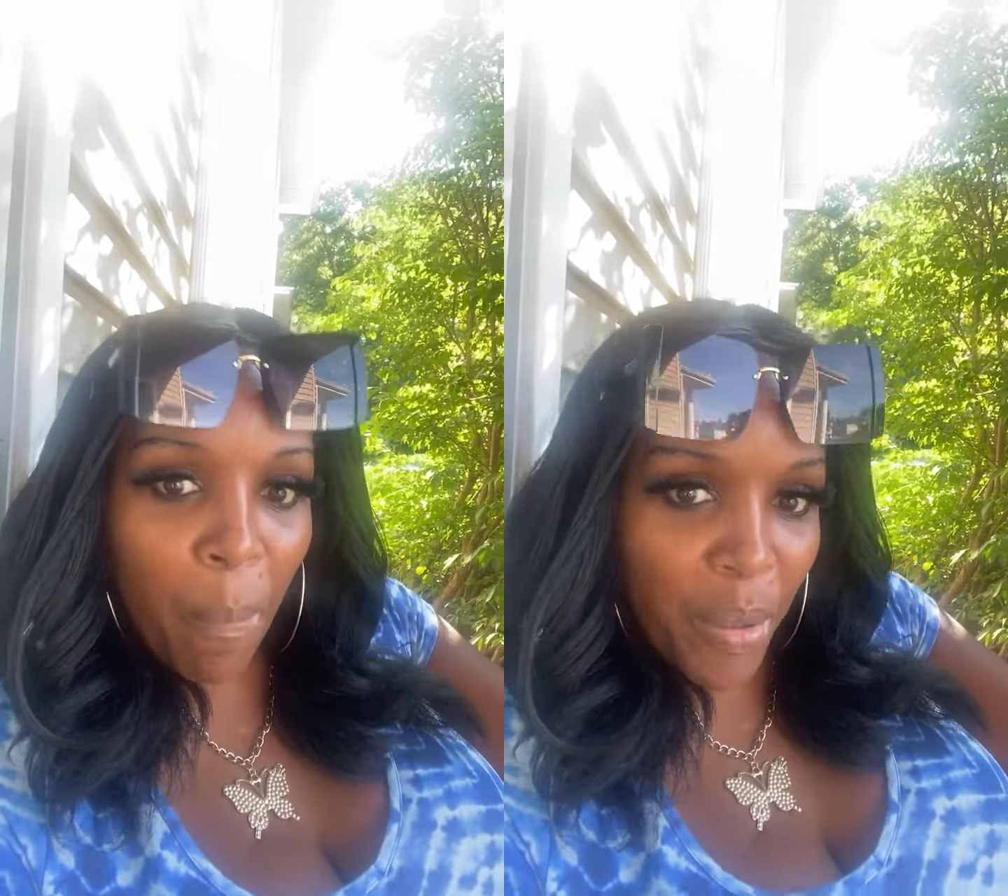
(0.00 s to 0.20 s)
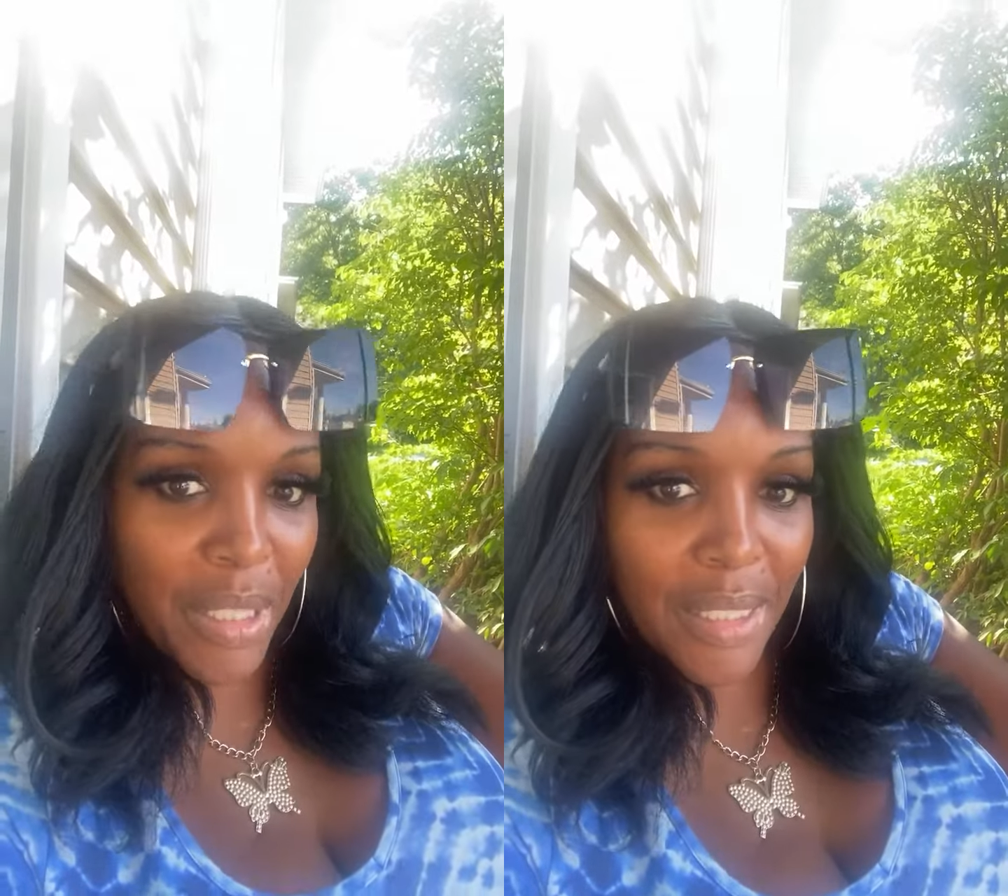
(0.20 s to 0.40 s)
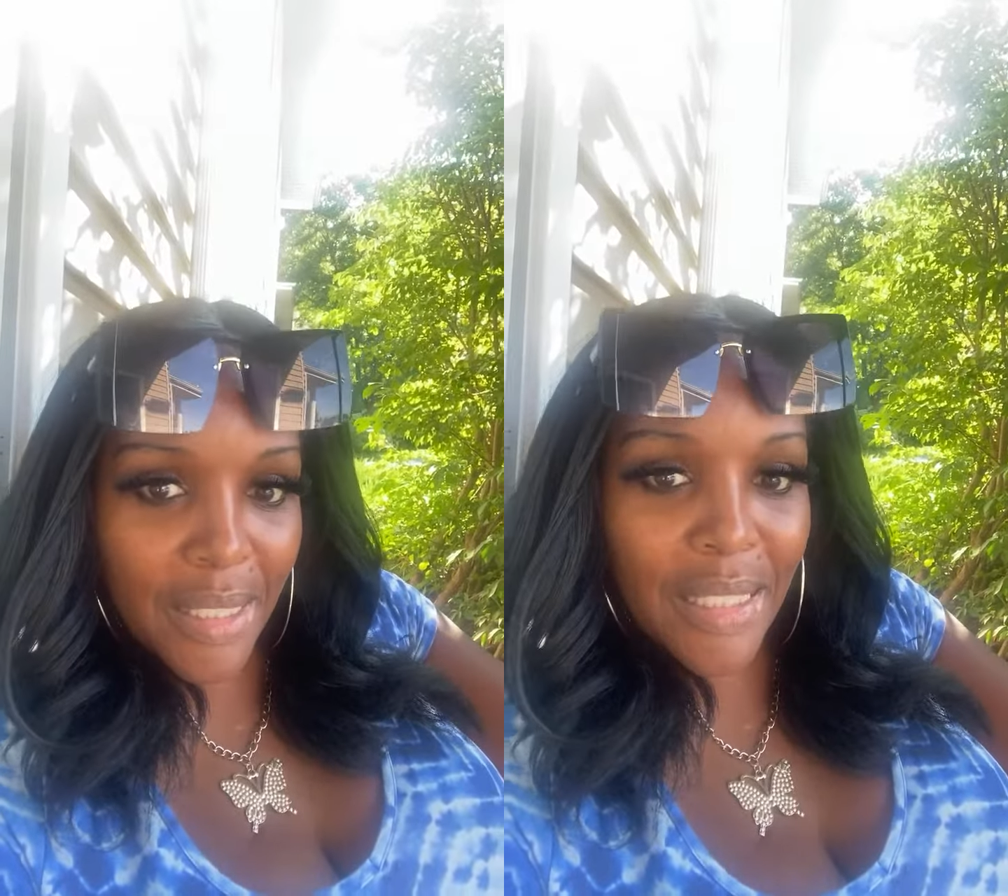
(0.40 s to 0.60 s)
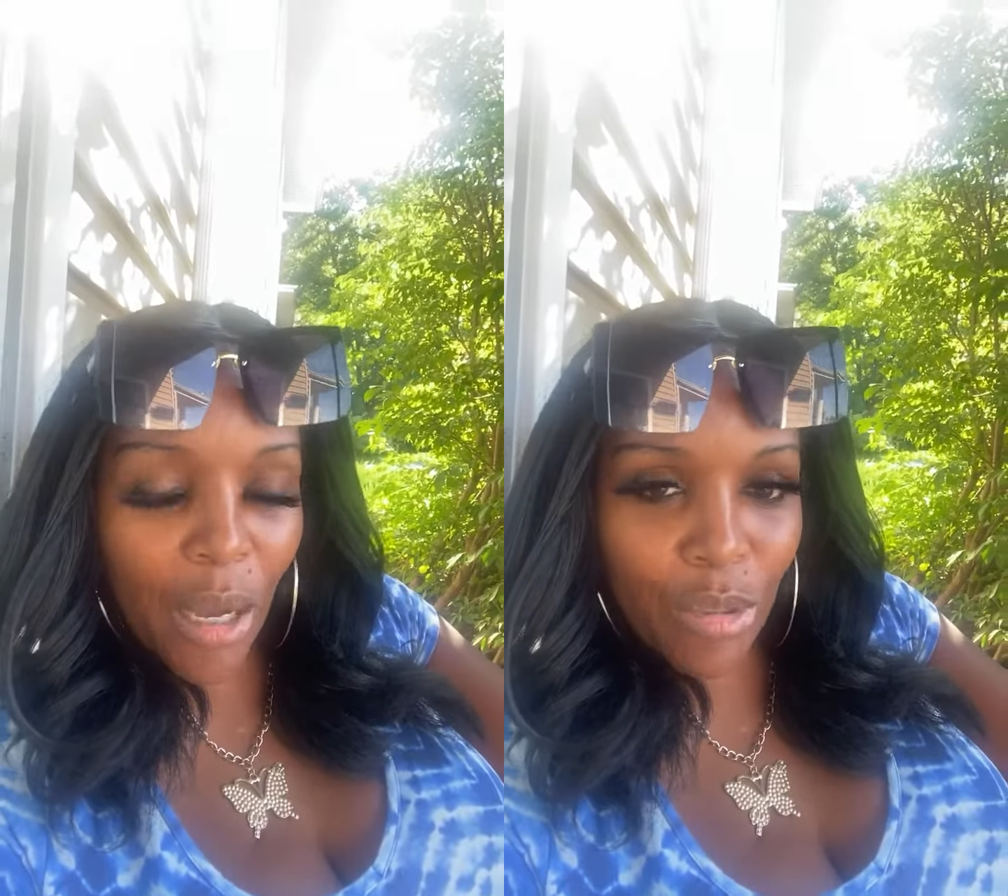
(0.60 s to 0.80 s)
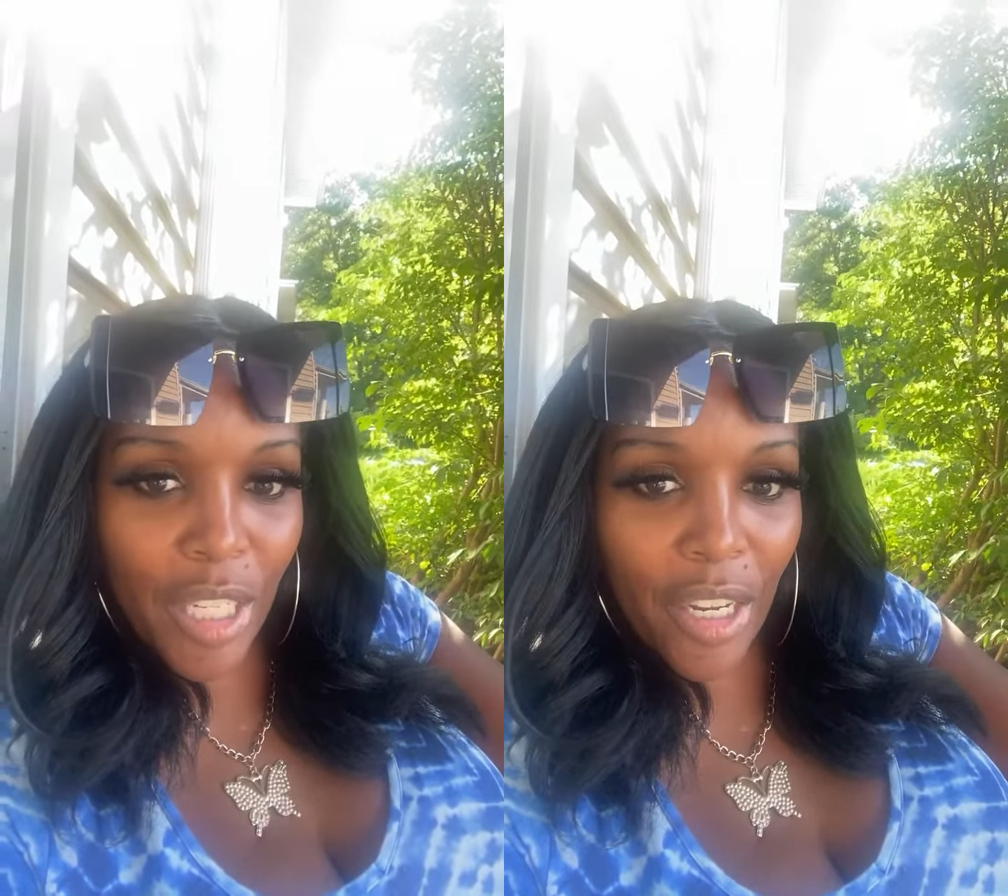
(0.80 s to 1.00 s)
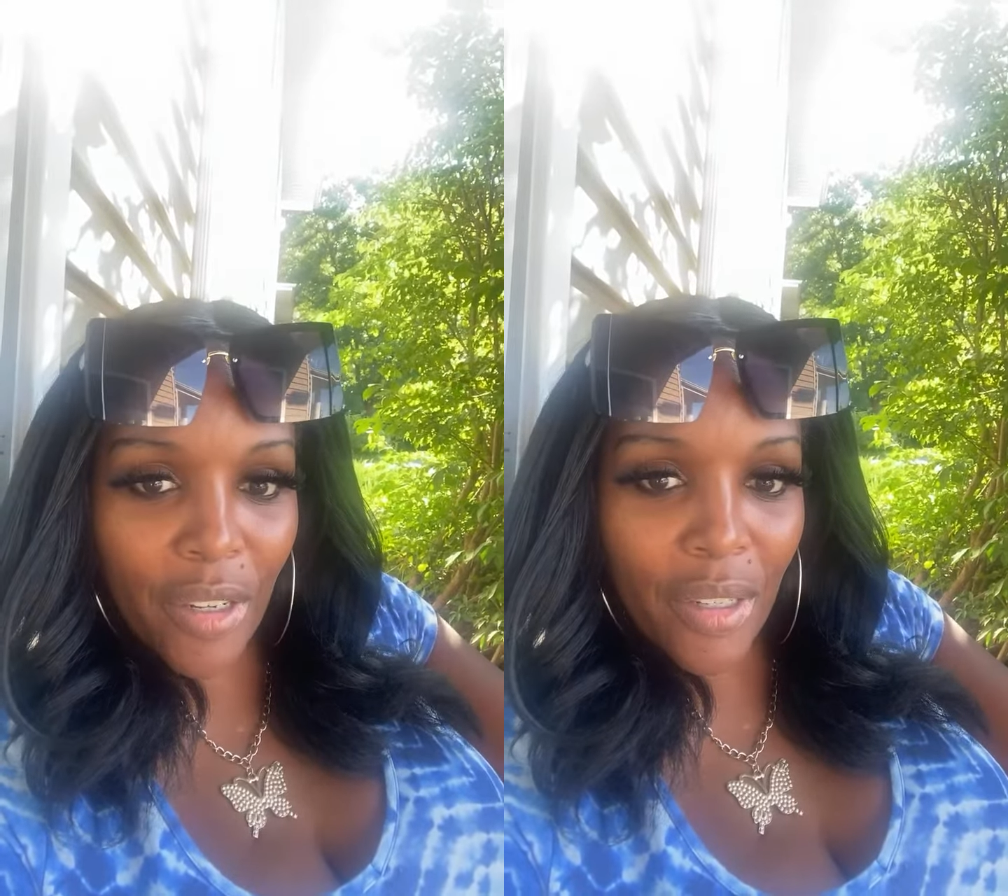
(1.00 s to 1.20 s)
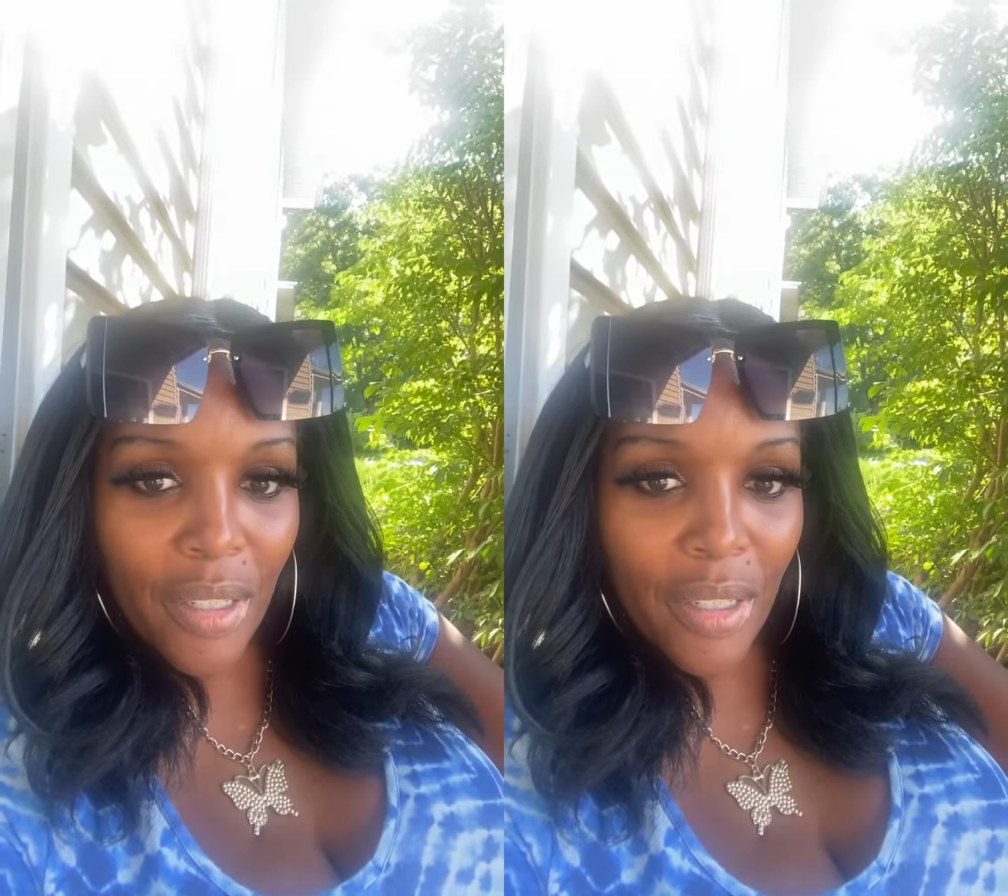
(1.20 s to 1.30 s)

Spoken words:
putting this out there.